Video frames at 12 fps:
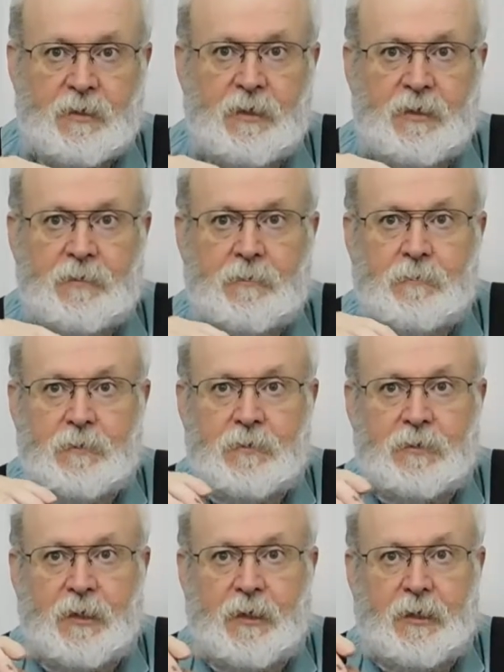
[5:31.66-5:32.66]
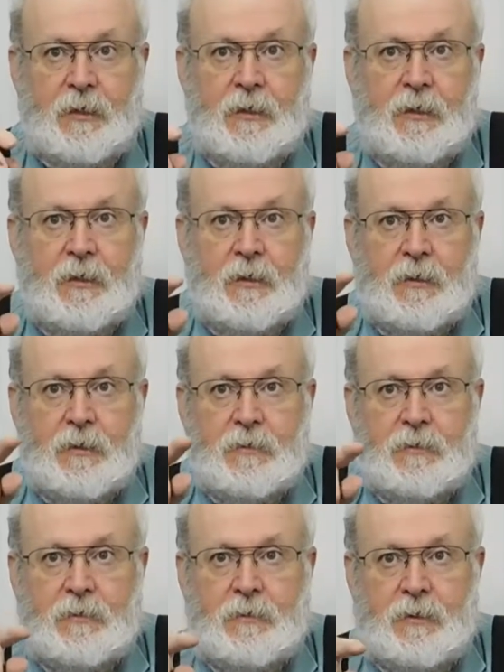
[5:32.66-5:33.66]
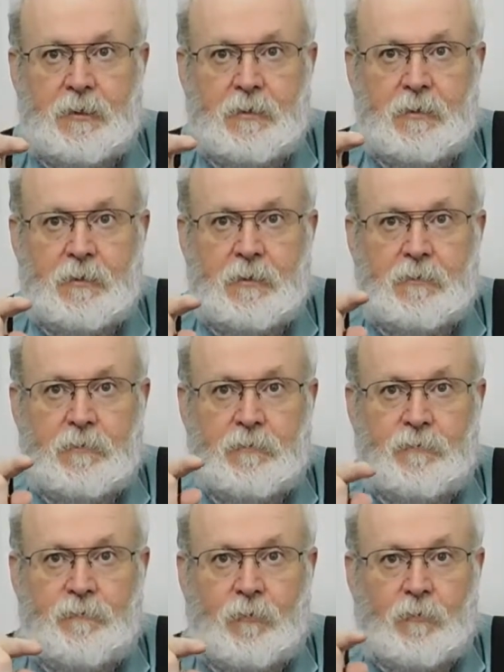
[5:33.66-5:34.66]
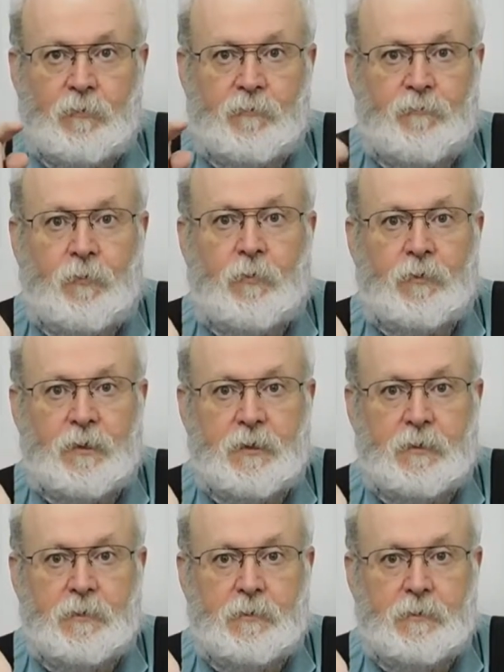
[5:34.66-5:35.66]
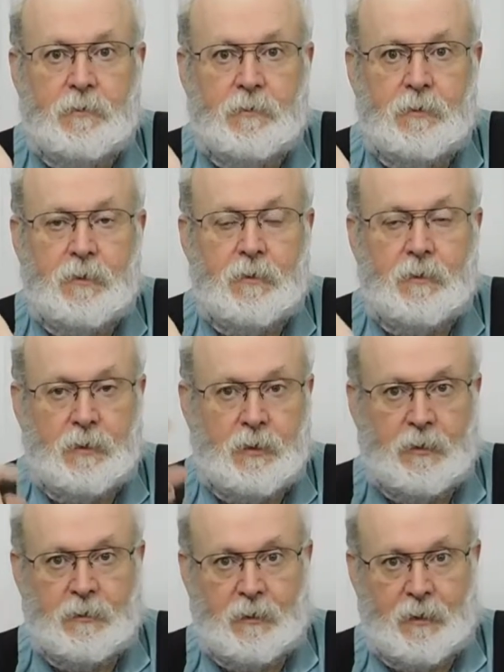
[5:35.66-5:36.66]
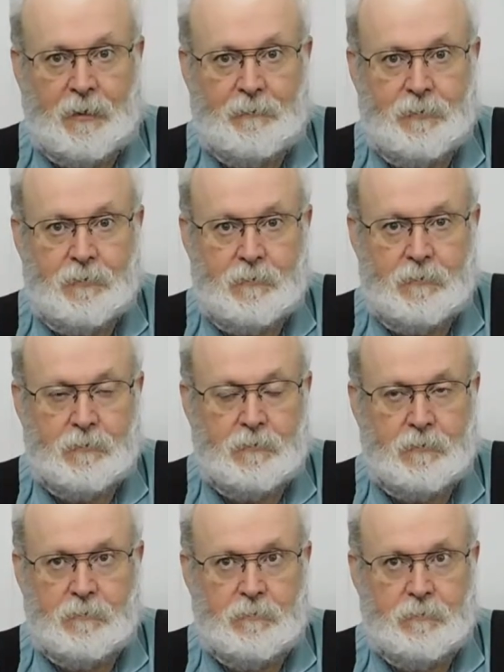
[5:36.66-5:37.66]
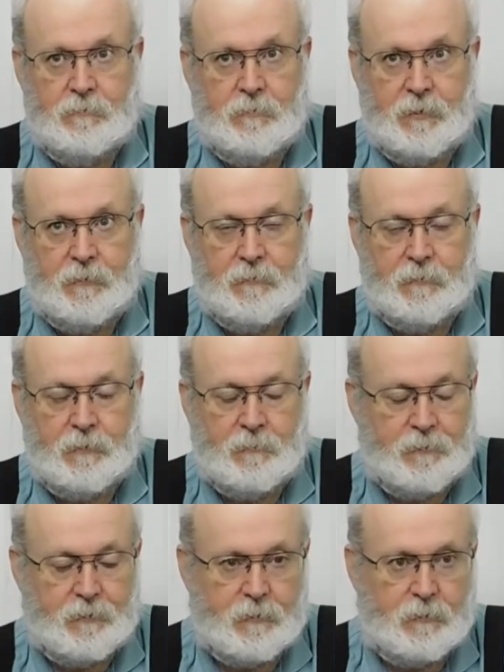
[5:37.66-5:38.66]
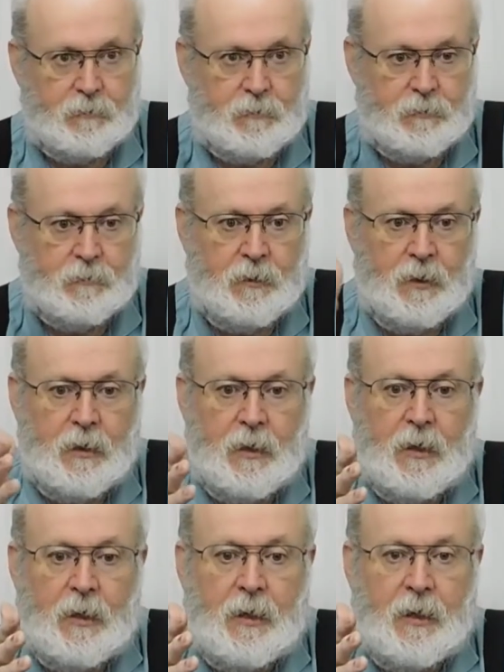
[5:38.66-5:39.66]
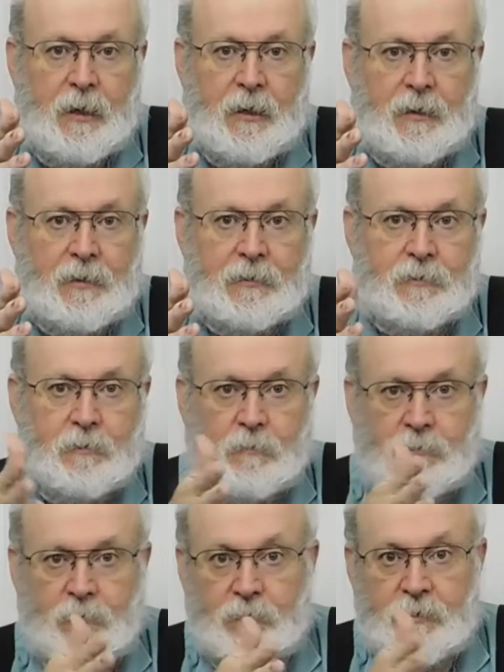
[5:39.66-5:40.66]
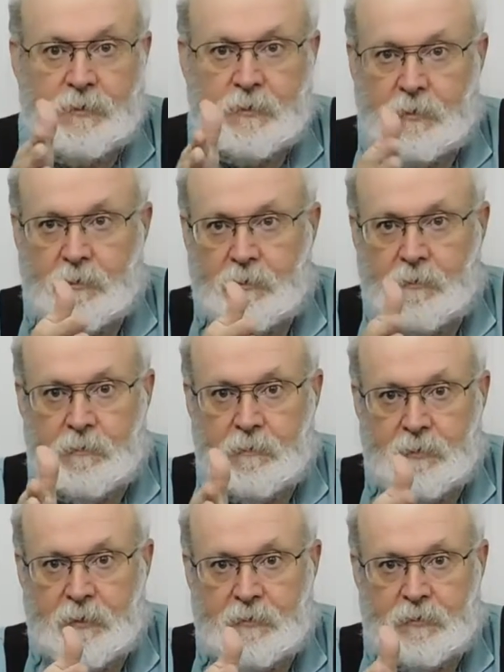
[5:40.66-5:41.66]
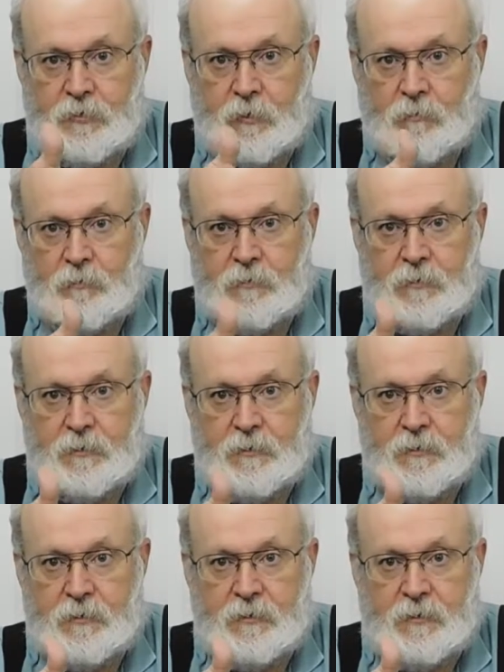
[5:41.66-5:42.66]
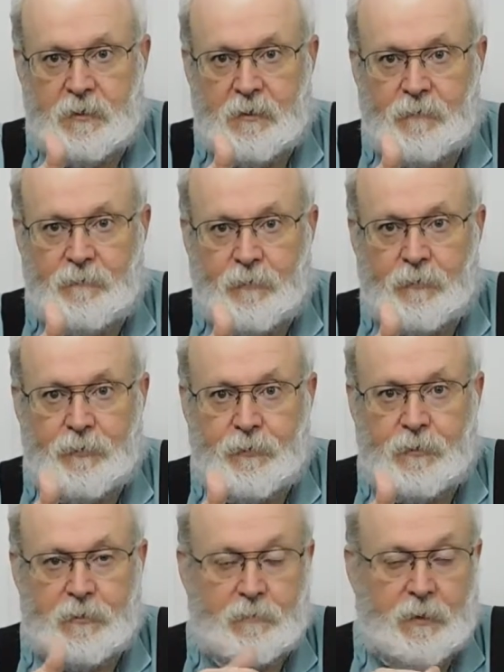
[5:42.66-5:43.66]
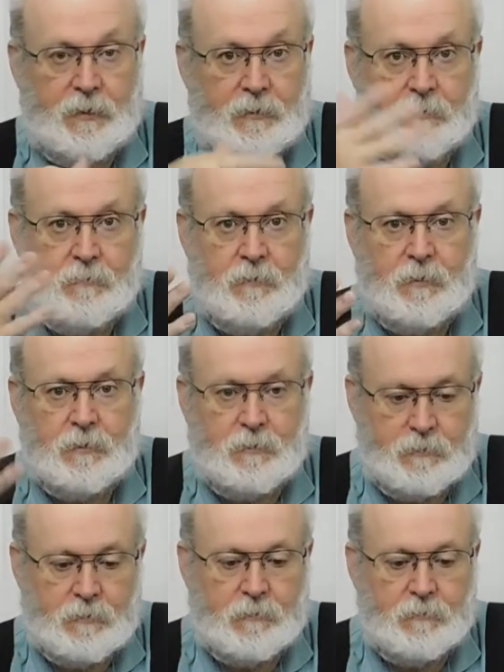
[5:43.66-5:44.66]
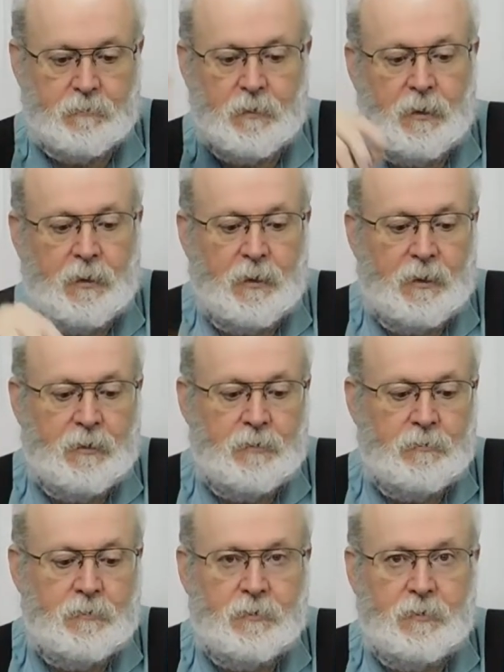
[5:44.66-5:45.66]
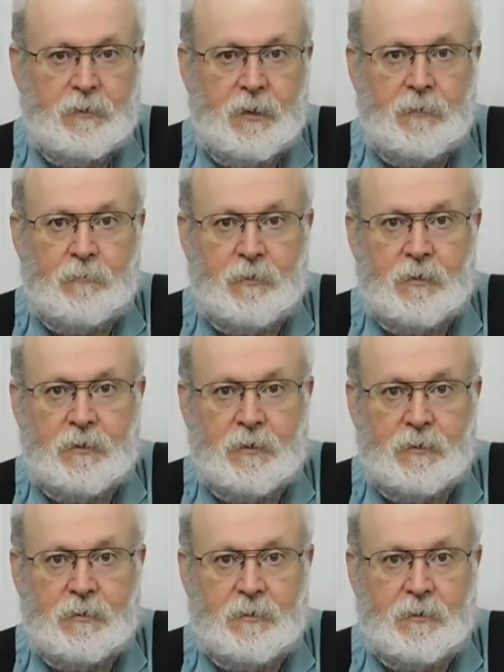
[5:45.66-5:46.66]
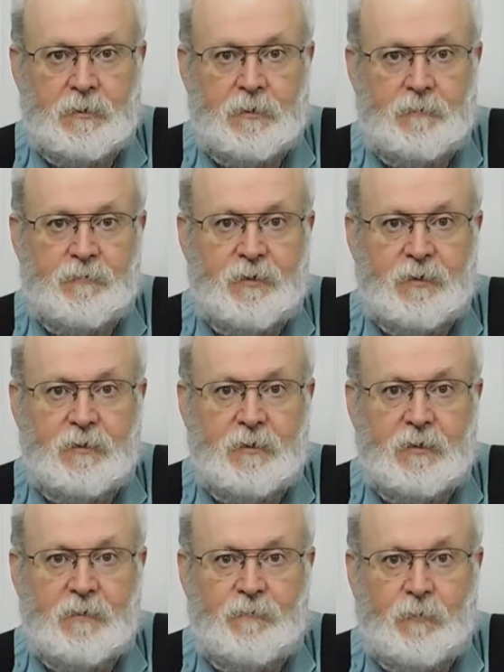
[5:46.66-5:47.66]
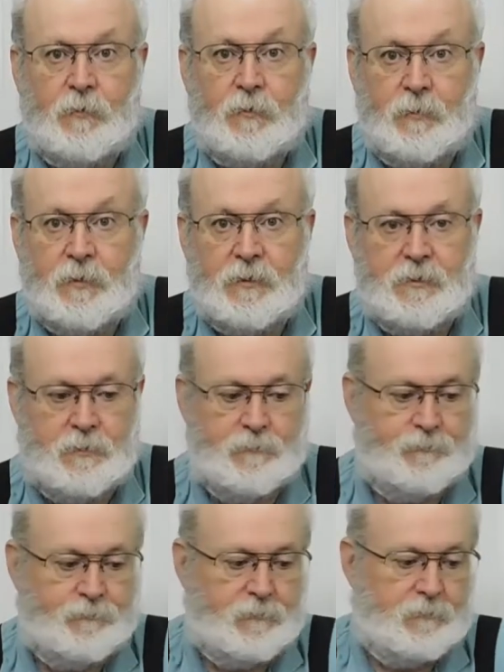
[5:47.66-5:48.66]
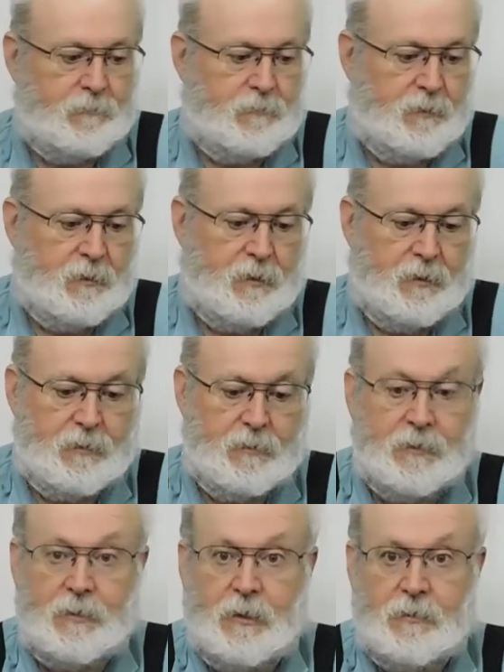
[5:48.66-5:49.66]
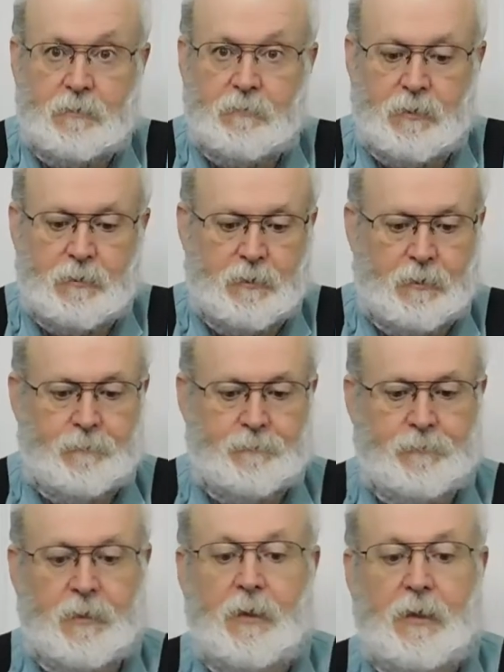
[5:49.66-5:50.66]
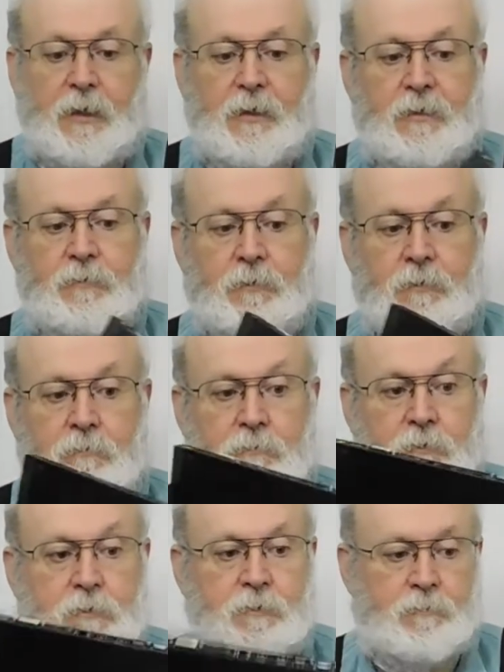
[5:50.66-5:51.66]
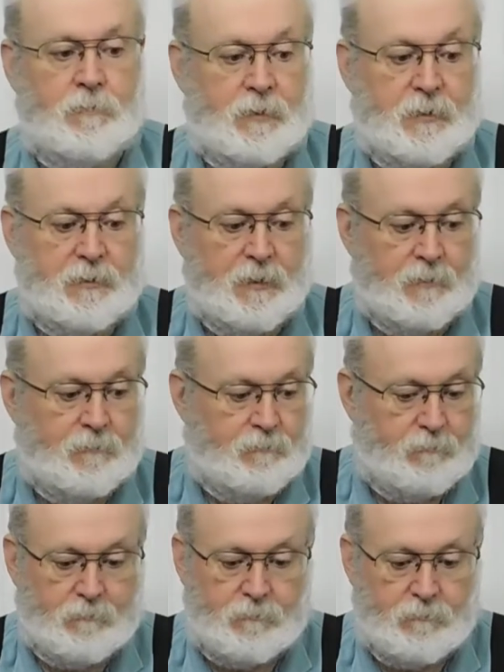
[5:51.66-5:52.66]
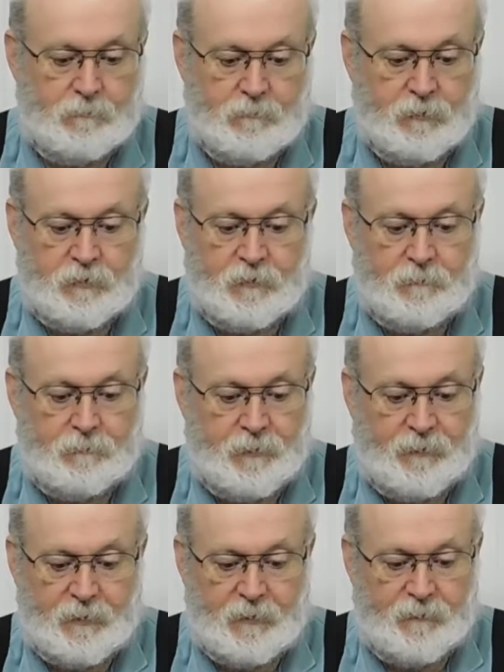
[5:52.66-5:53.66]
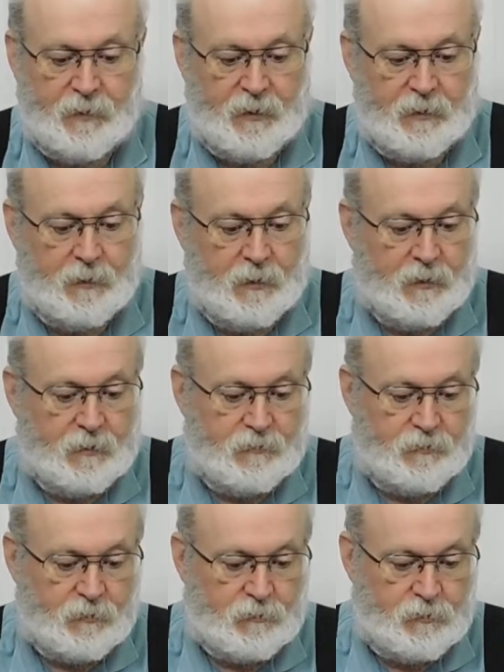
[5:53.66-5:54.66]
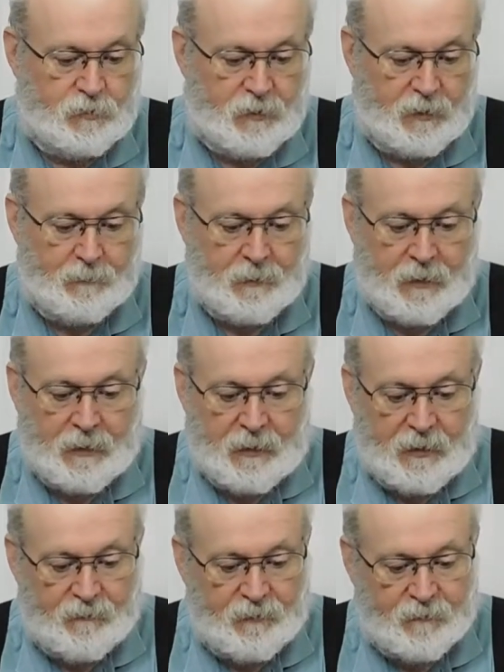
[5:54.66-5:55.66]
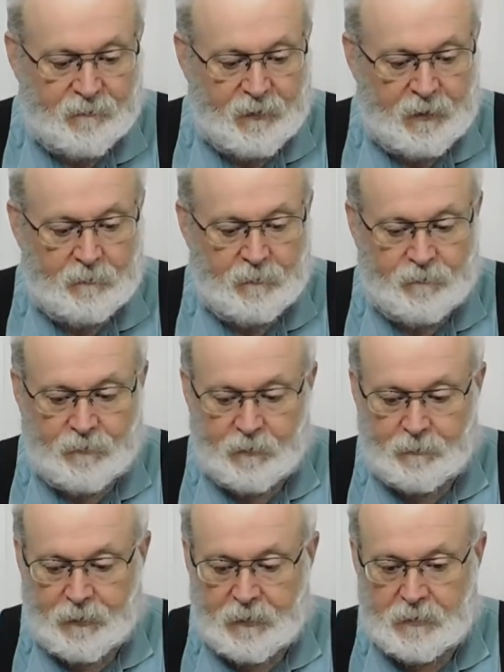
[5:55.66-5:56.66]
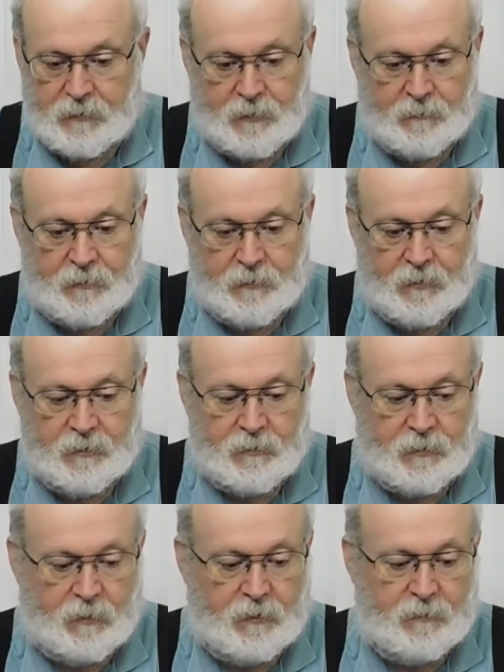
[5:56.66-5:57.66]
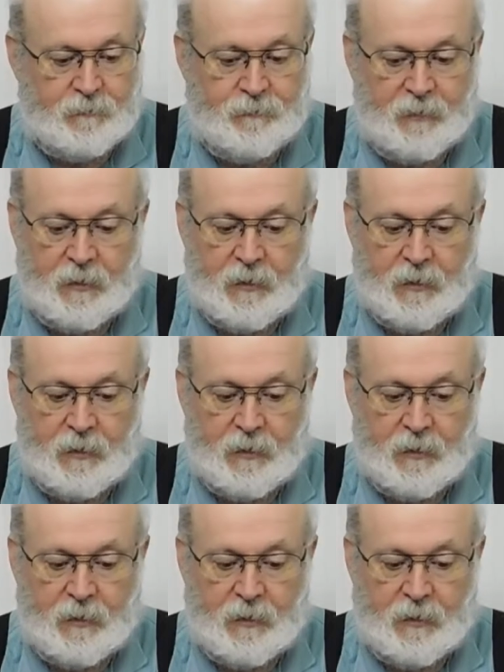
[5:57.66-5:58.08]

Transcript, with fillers: it will say T four forty and up to whatever number it goes to. Uh, so there was none that showed the, the T four thirty, so I had to go look. So it uses the same one as the, the T four twenties, uh, in case you wanted to know. And this one works, like I say, works perfectly fine. It's in good shape. If you can find one for the price, I mean, it's awesome.